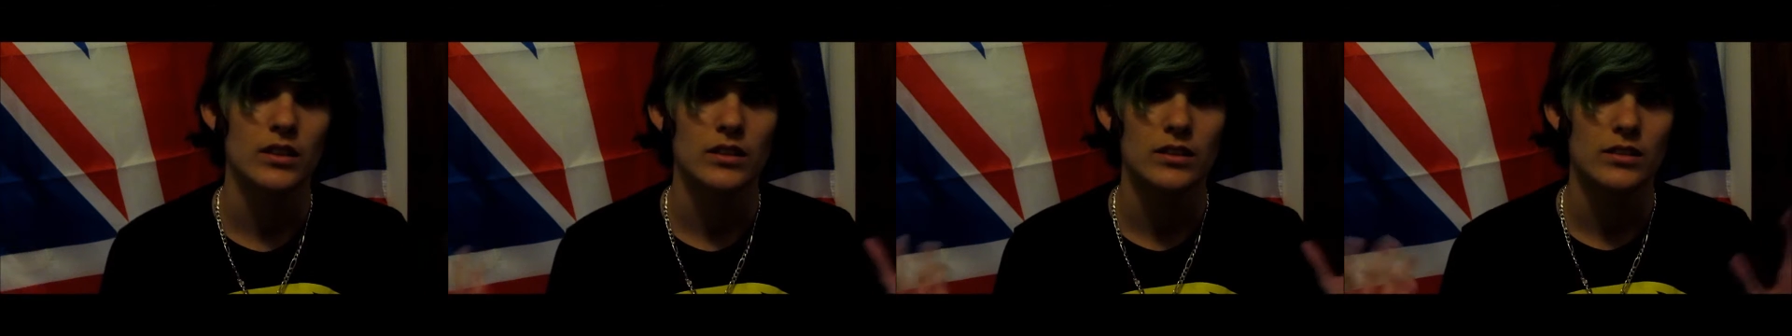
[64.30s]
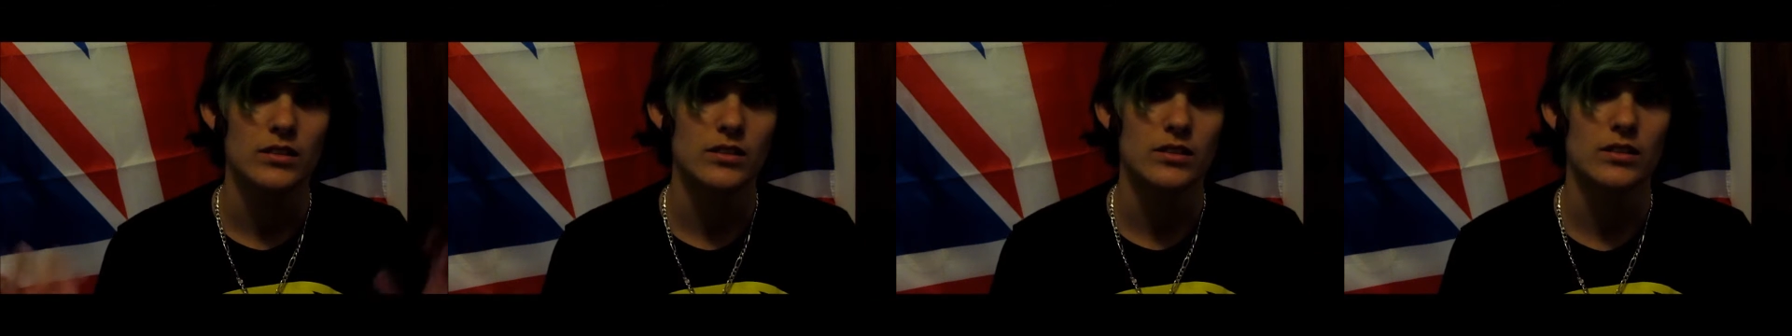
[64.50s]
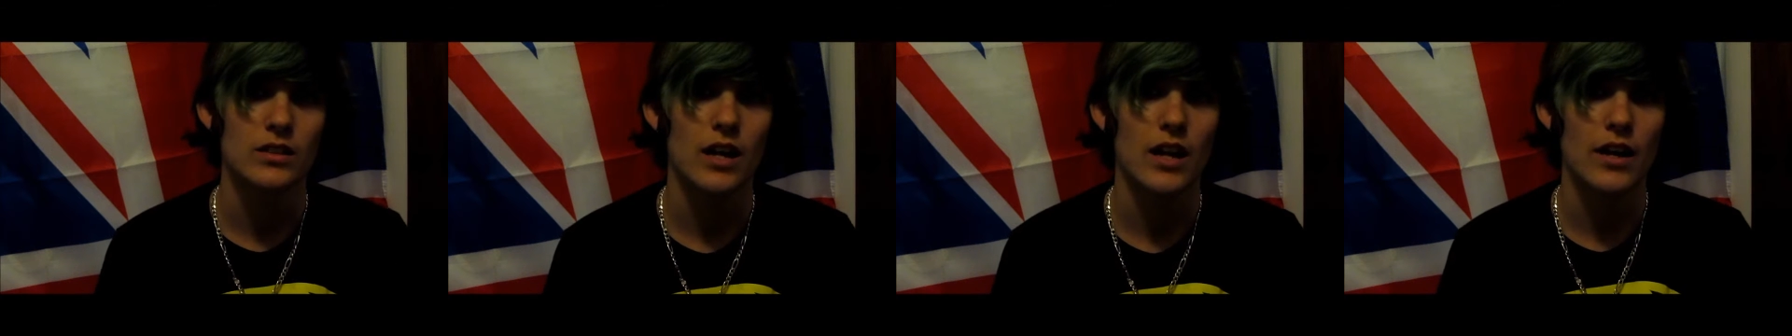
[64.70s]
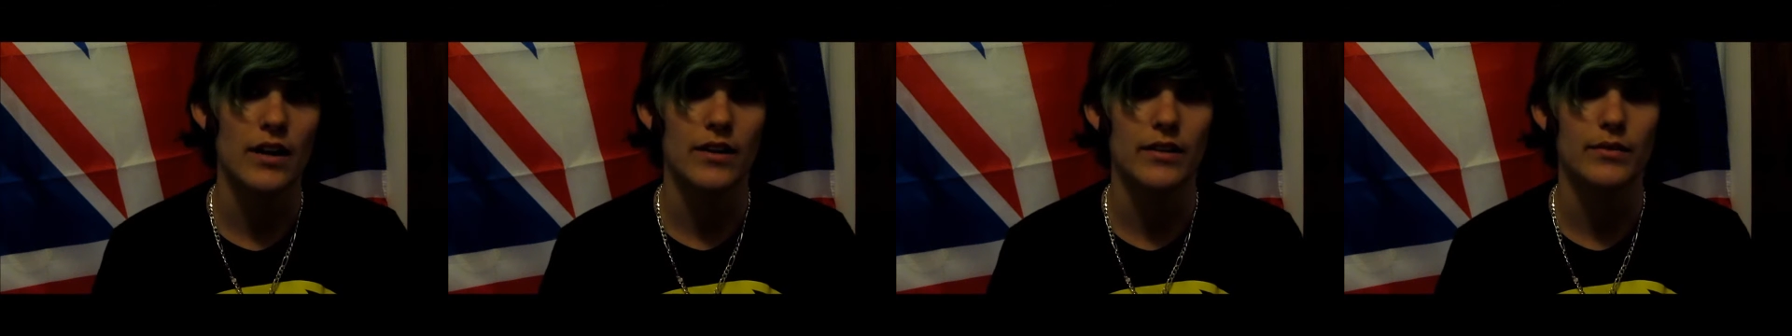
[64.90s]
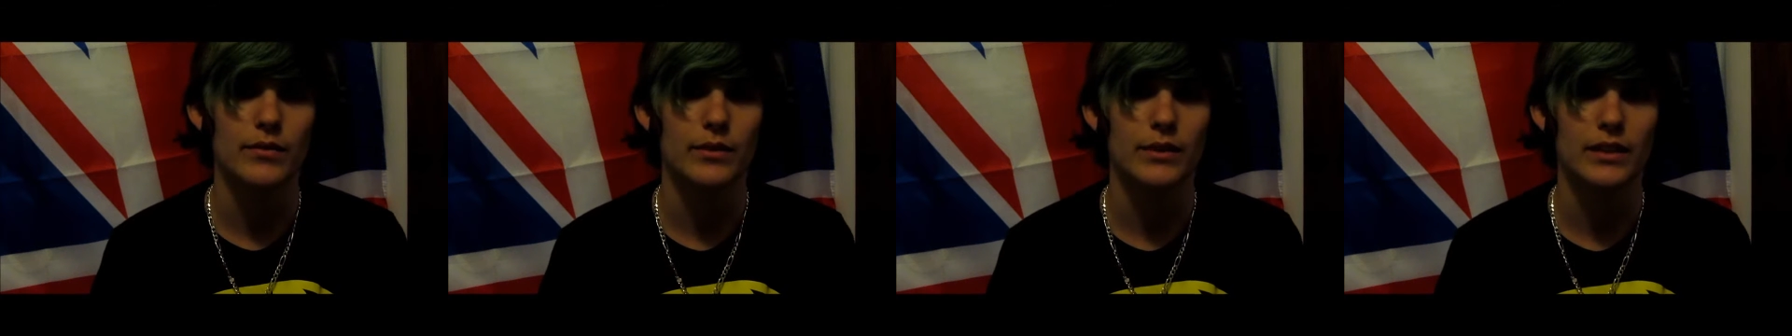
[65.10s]
it's
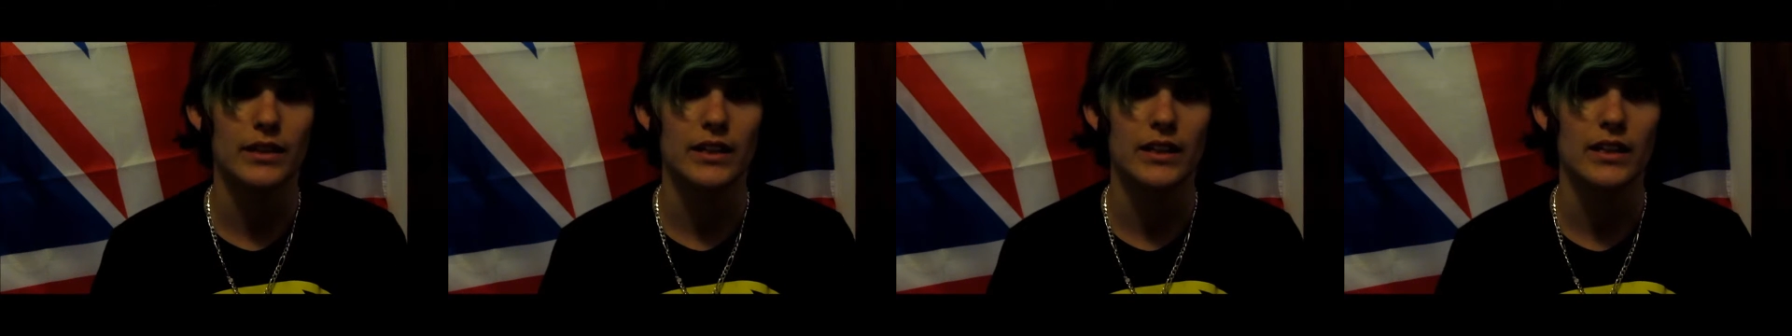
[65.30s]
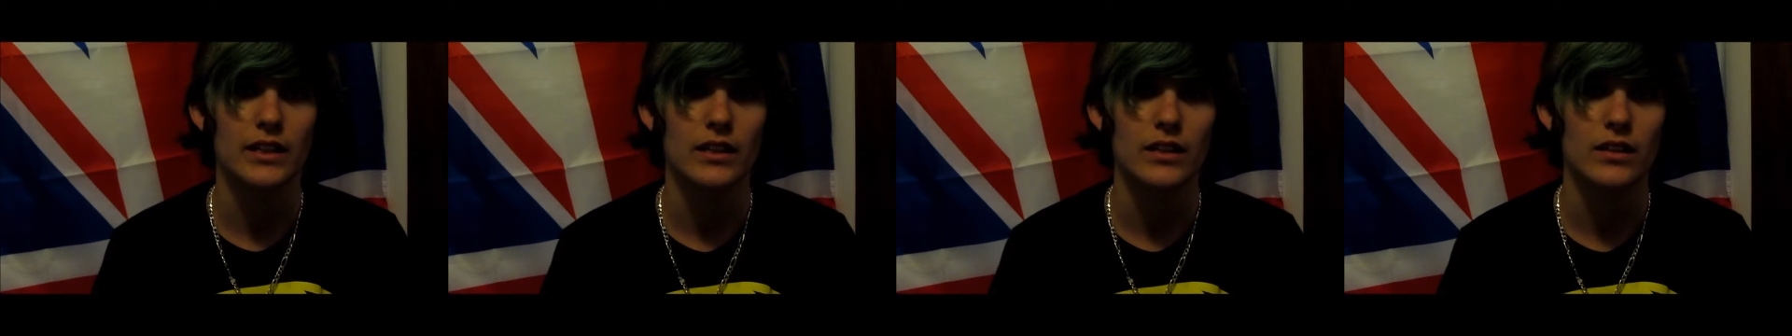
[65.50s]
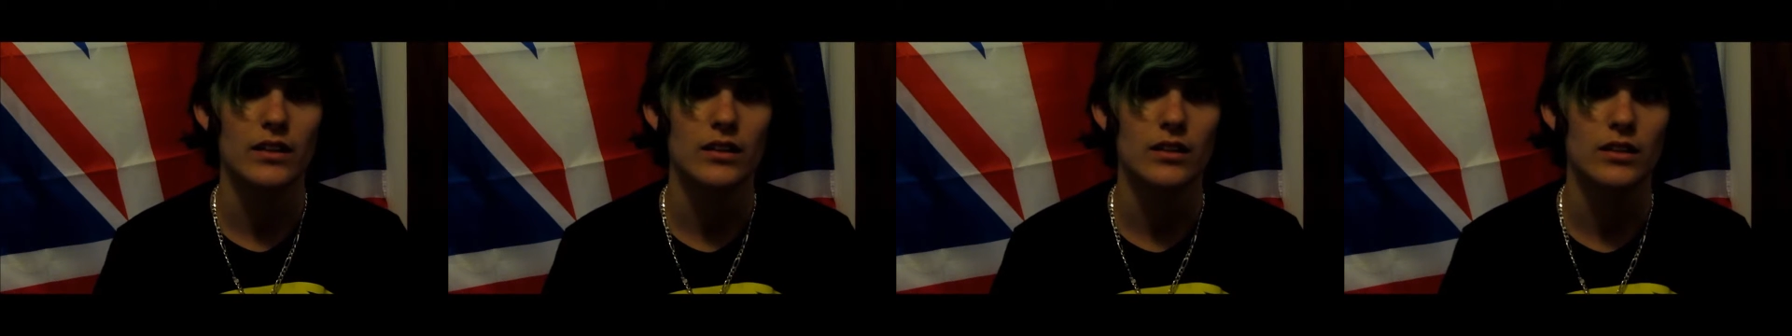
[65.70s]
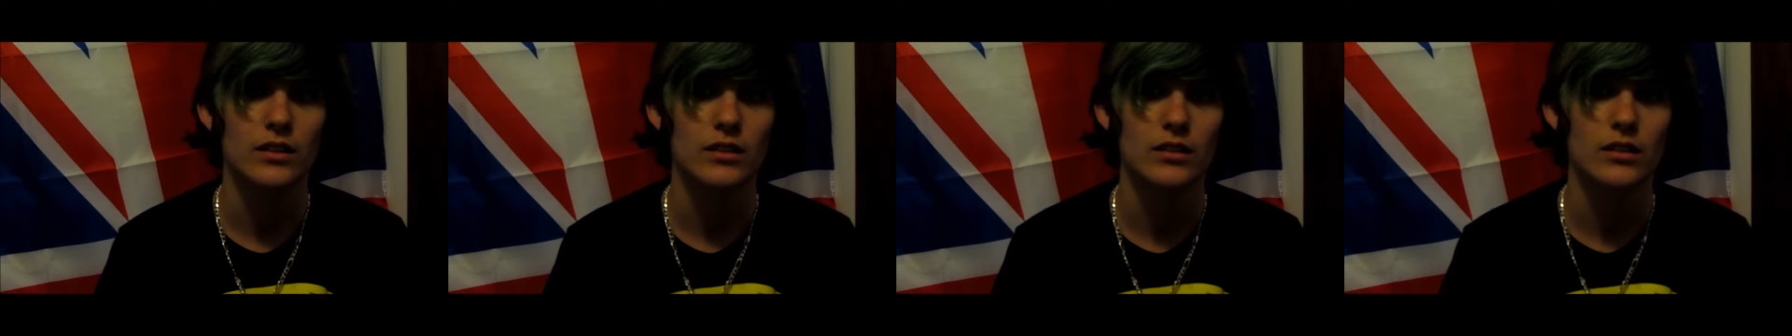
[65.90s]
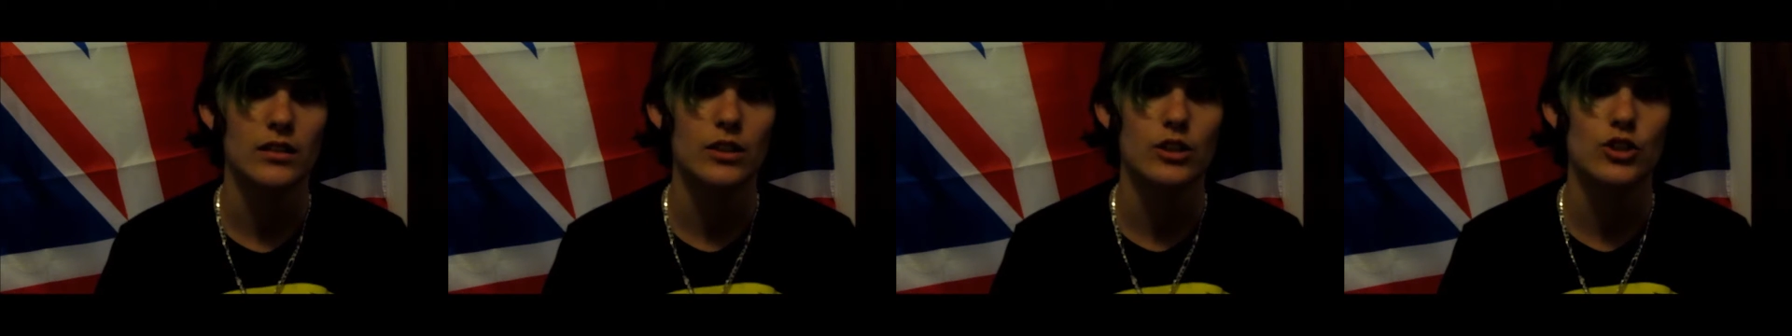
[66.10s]
not really
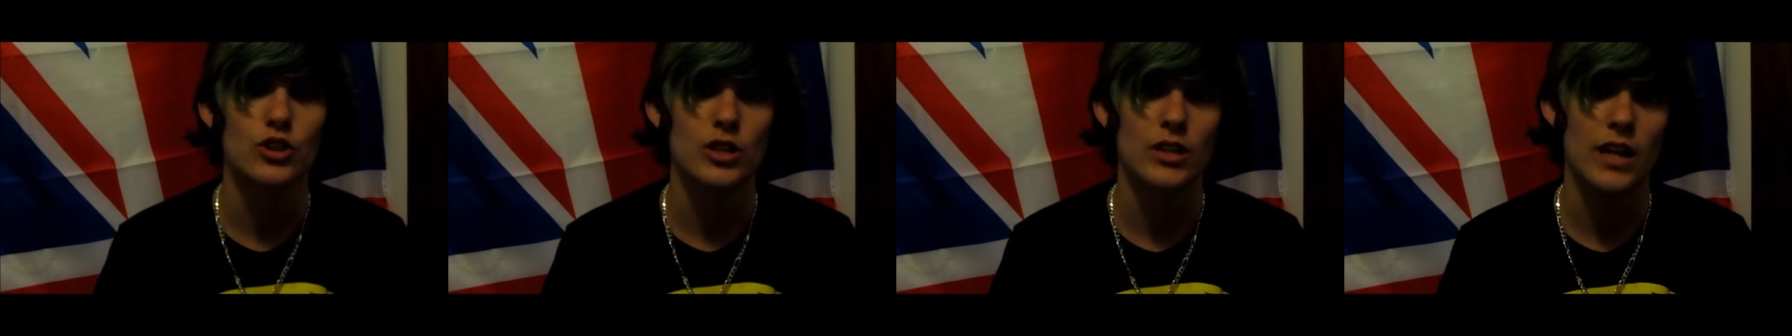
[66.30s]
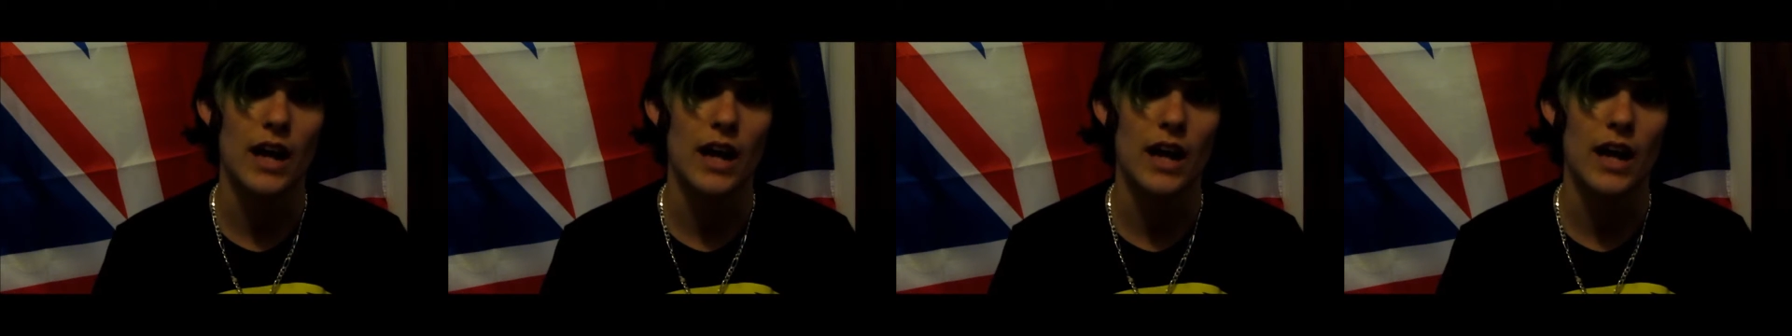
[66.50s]
the legit